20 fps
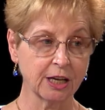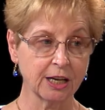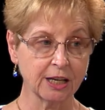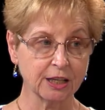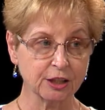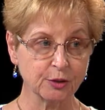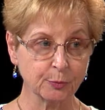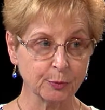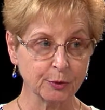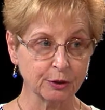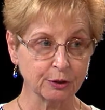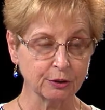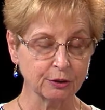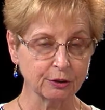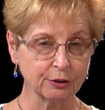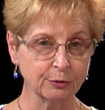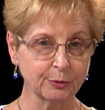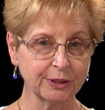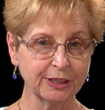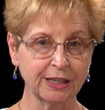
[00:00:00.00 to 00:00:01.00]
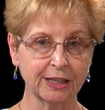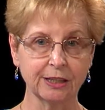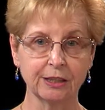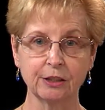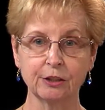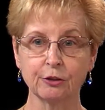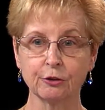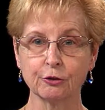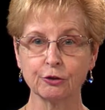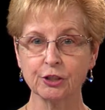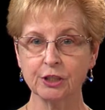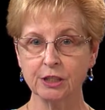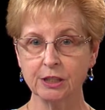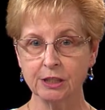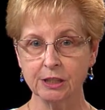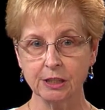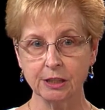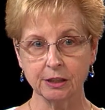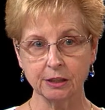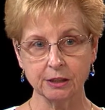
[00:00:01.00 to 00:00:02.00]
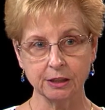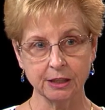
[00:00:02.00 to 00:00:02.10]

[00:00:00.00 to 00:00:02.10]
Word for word: hospital. We had nurses in